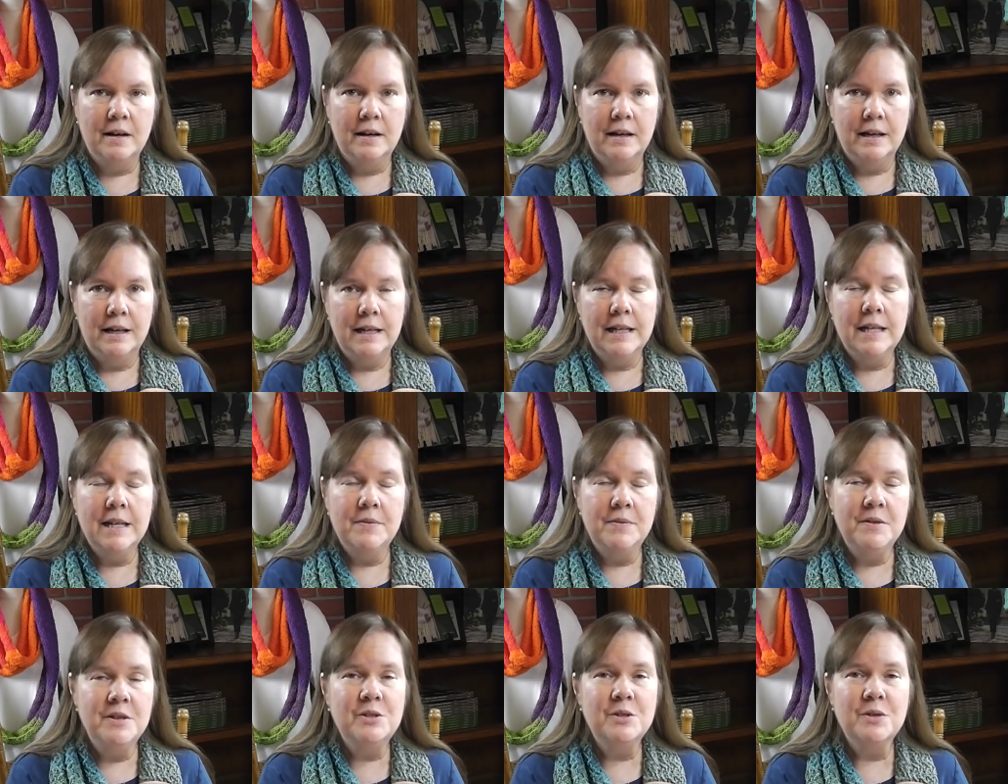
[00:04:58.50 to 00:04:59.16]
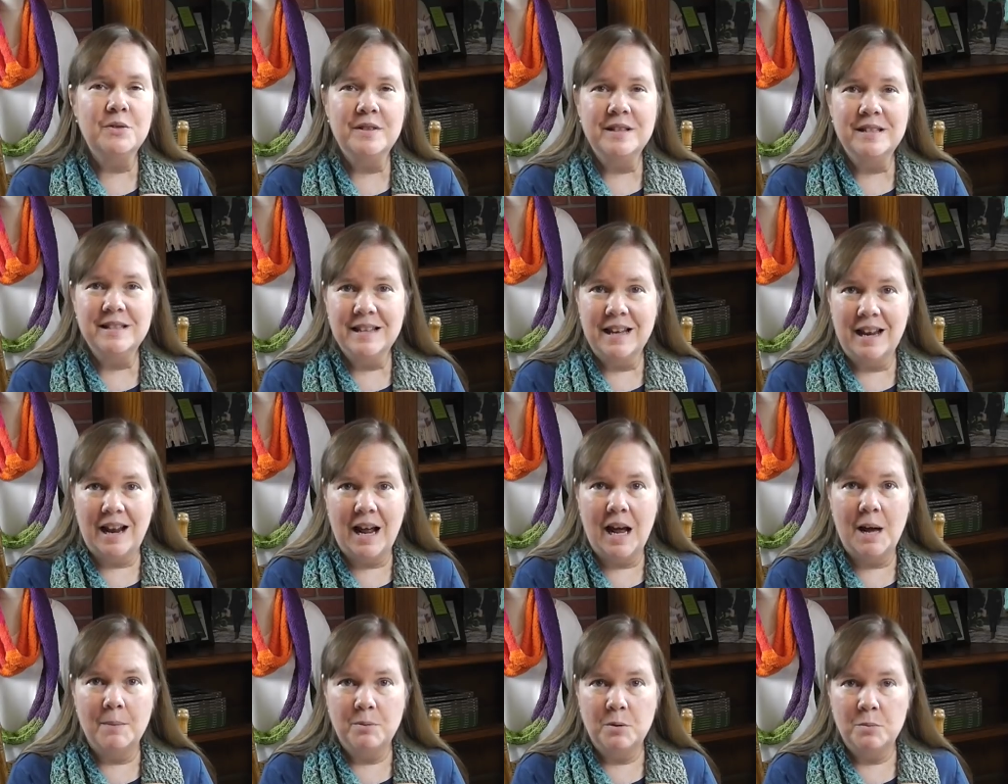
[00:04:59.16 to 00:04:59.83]
And again, these are things that
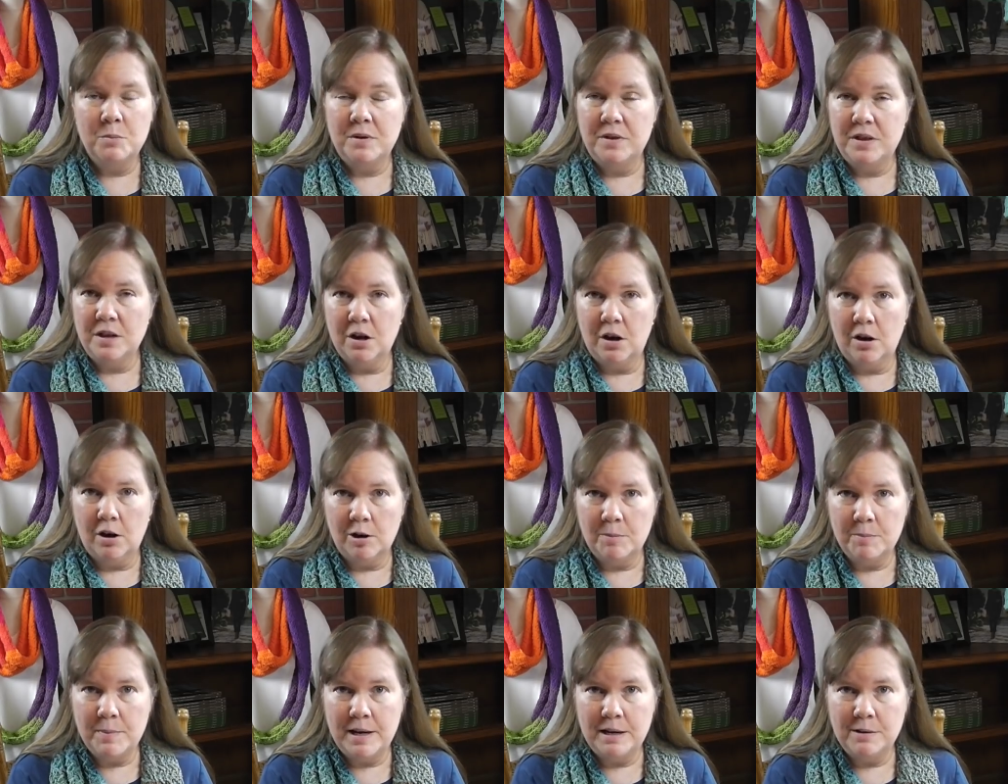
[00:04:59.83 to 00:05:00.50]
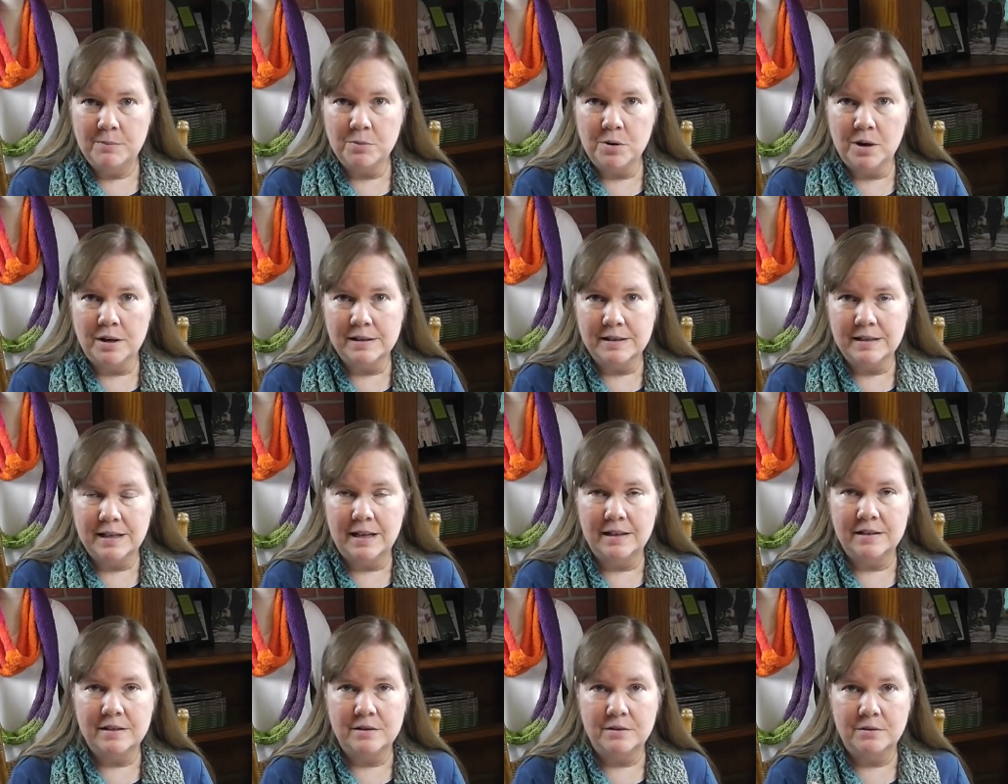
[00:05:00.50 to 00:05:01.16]
happen with the automated
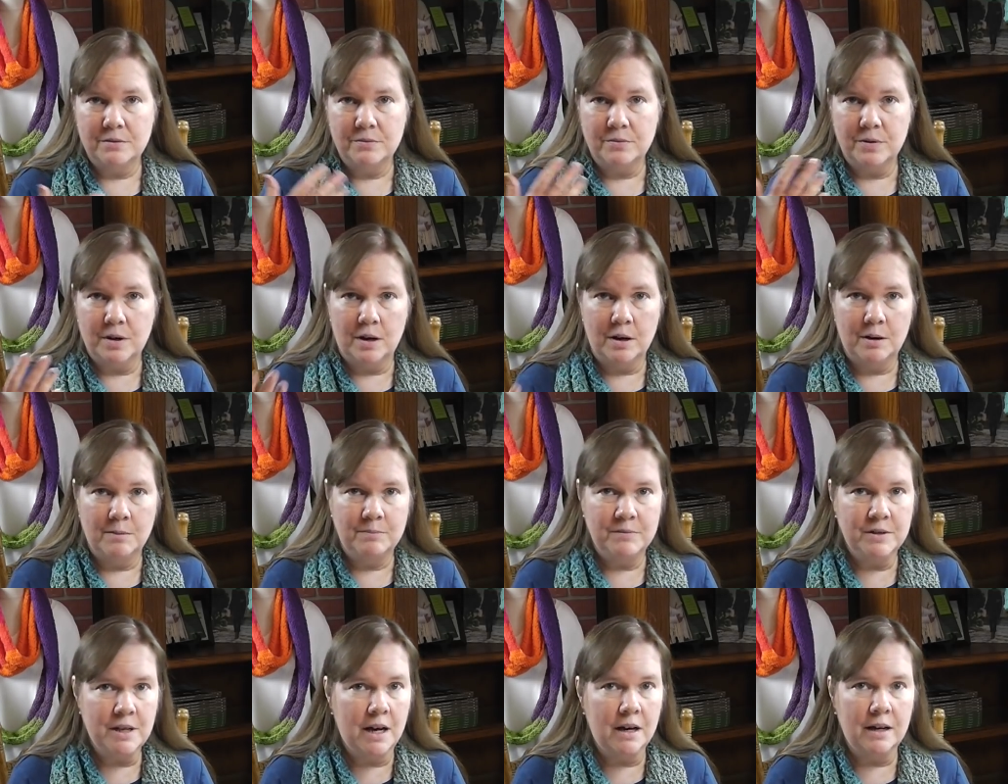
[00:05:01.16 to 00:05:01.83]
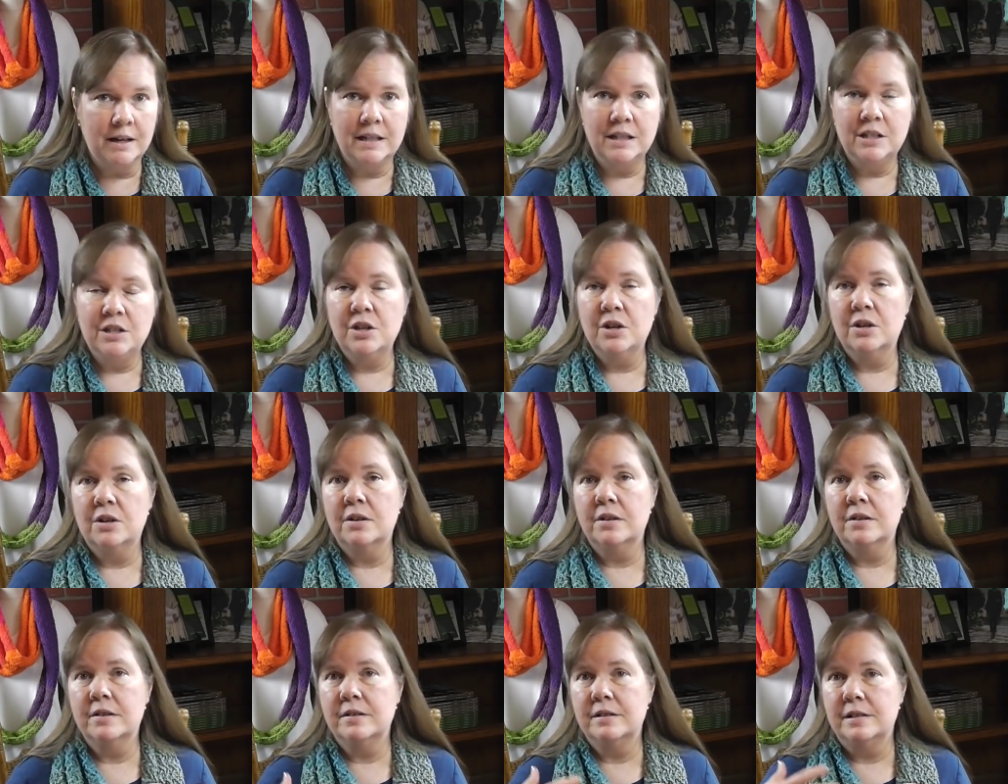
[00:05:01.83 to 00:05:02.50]
process of dyeing
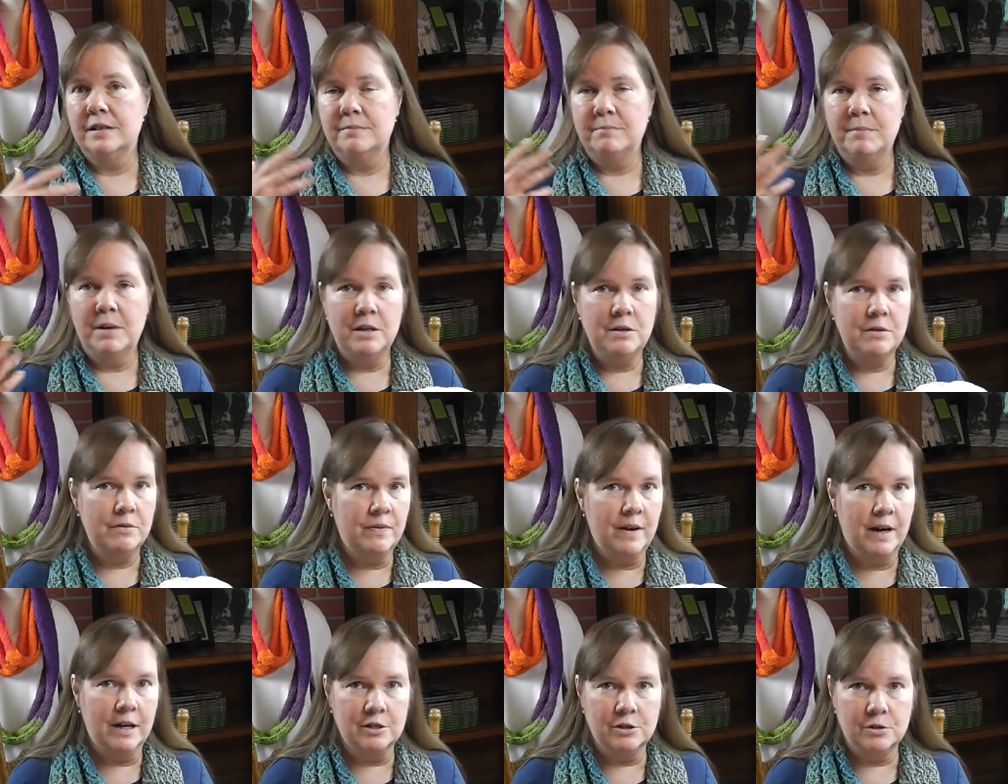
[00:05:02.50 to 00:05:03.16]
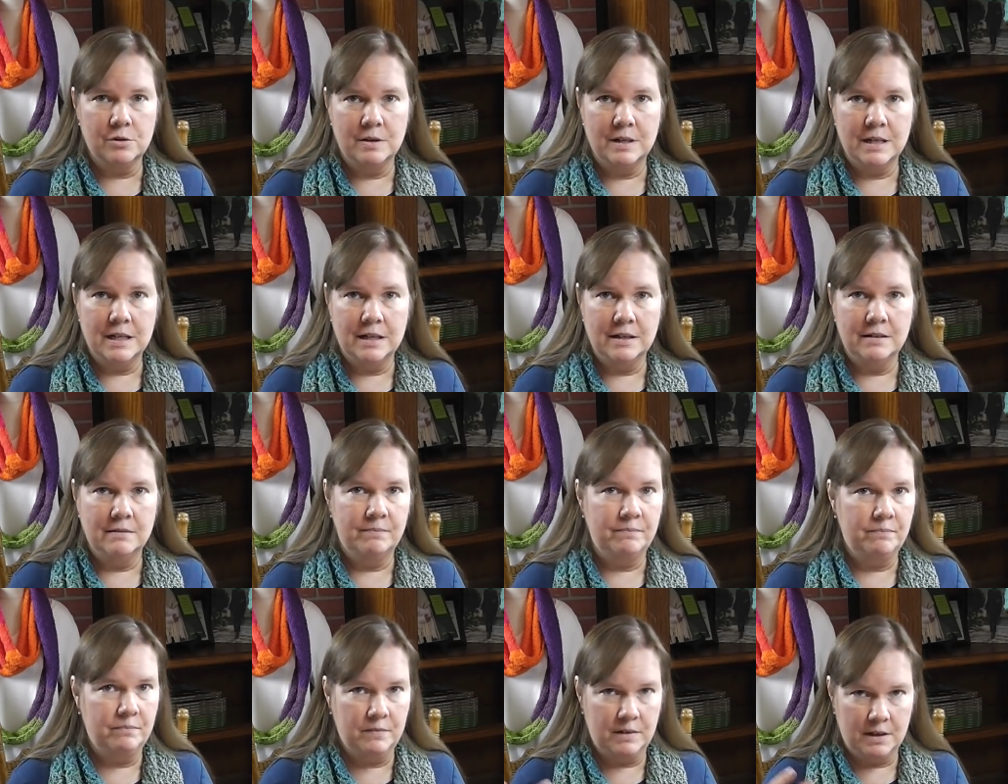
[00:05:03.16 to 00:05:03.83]
yarn and manufacturing
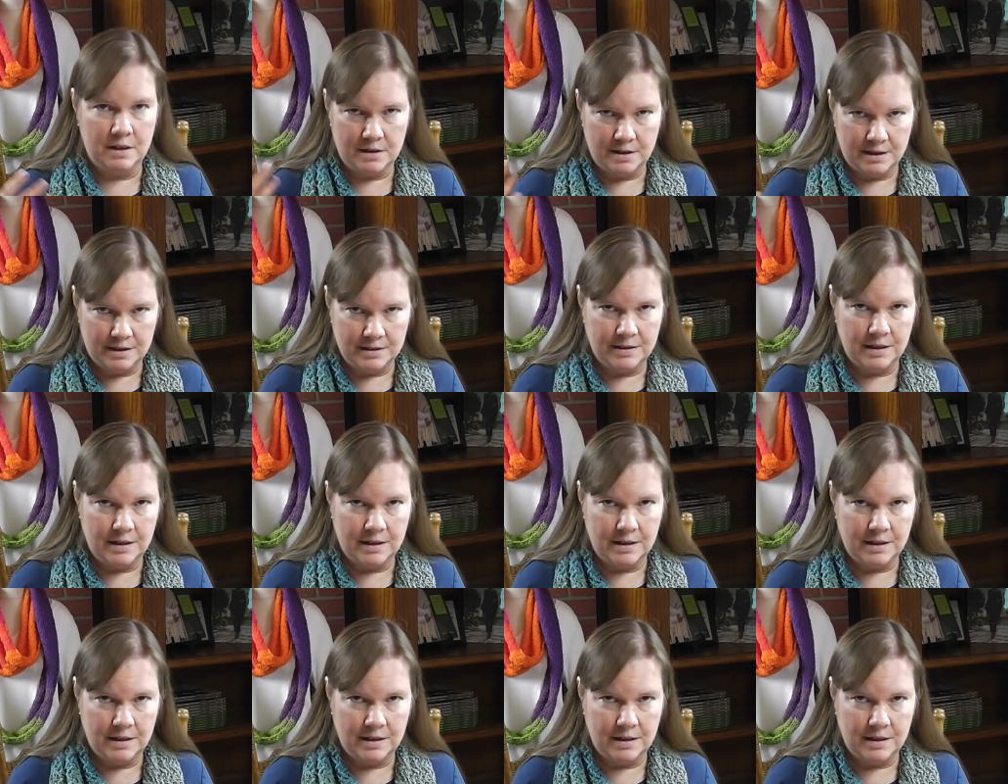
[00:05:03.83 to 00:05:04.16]
it, and et